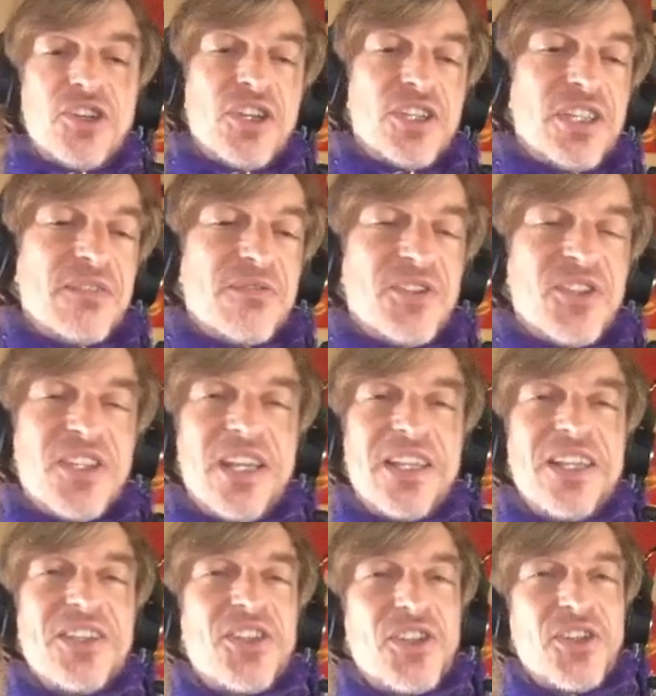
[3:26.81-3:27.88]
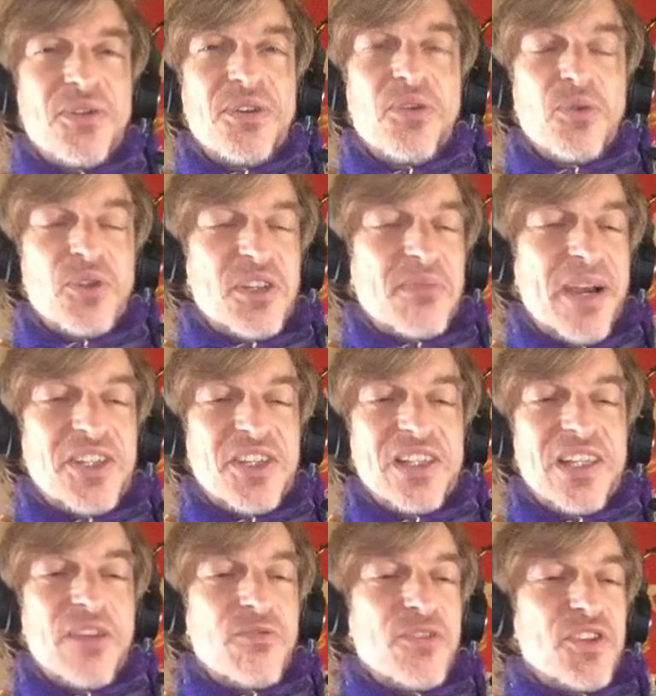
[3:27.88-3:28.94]
You can even set it to do it
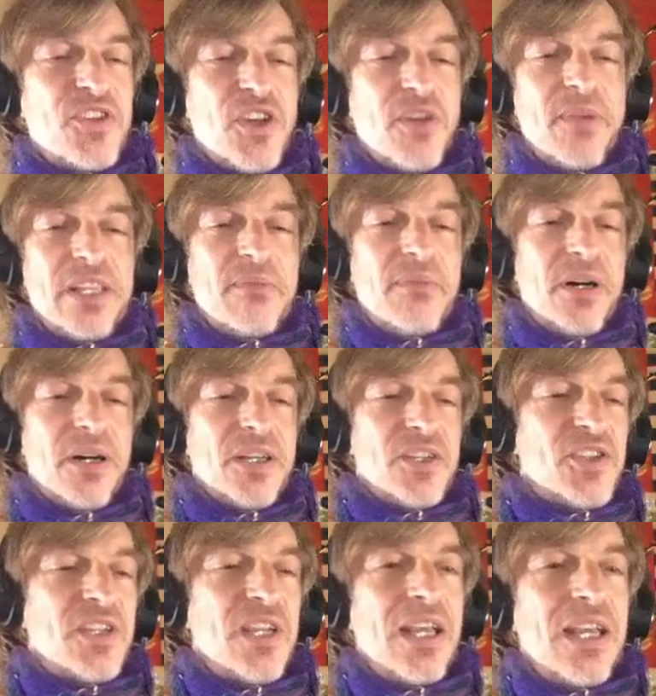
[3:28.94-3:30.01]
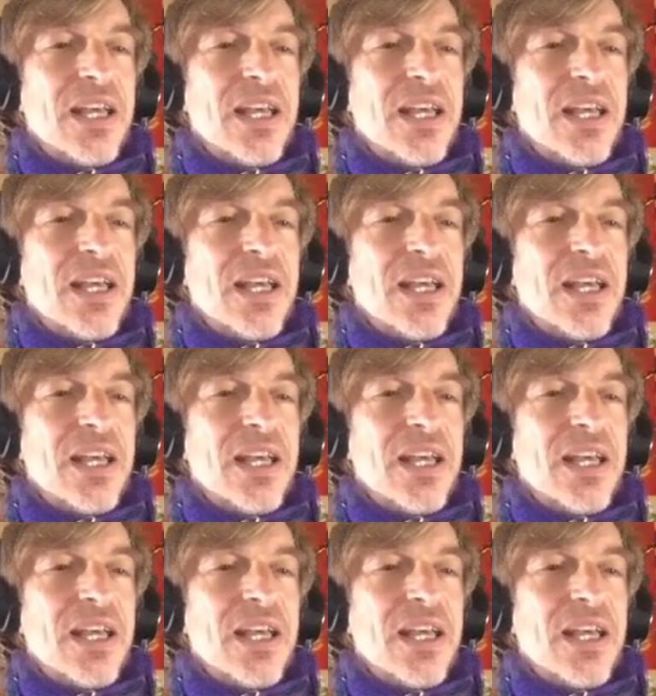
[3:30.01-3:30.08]
automatically every so many bars.